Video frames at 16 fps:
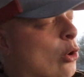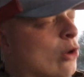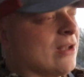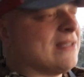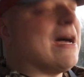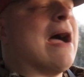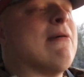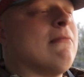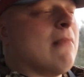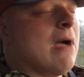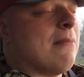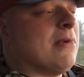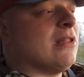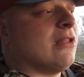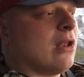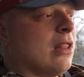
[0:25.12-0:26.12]
Or the timing
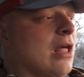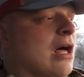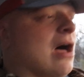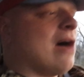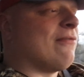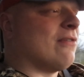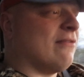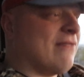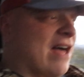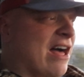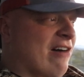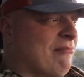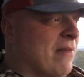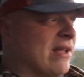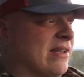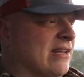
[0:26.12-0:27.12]
might be a little off, or the
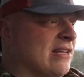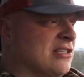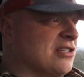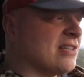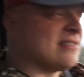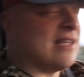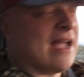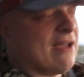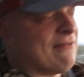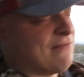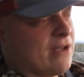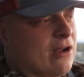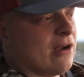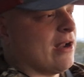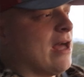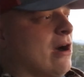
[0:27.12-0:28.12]
valve might need adjusted. I gotta
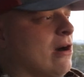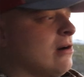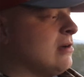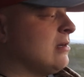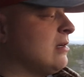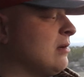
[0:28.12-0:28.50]
figure it out.